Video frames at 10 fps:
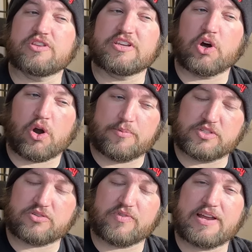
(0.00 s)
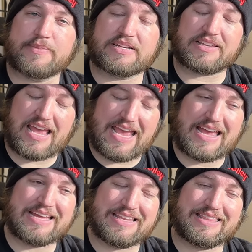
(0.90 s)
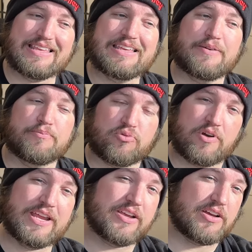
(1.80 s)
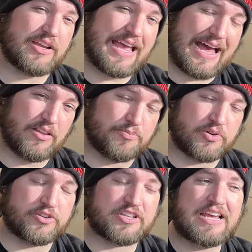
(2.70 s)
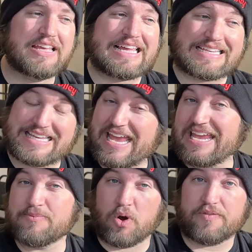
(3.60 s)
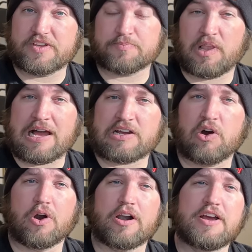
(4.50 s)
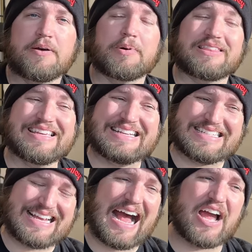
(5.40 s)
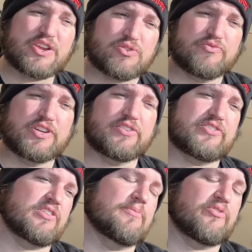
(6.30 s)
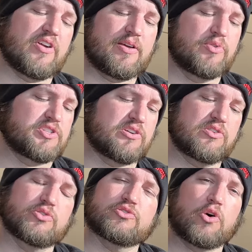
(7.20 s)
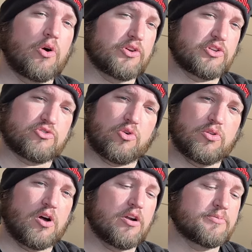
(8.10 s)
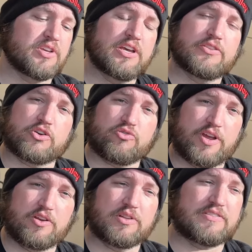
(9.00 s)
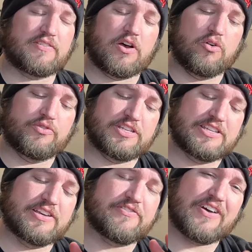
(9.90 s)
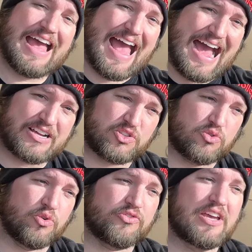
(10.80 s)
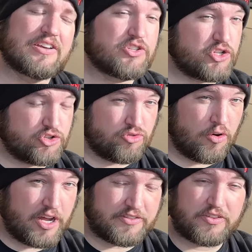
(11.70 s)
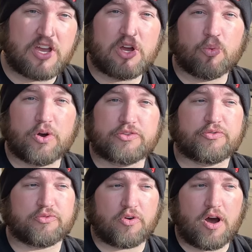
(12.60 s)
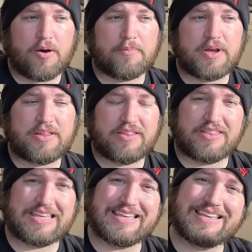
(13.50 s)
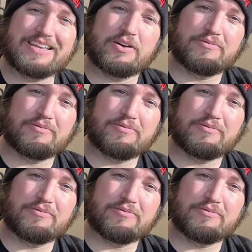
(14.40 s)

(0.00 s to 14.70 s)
the carbon ceramics and the brake calipers that came on this black car, but the entire rear subframe, which includes all the control arms, the cradle itself, diff, axles, struts, was from the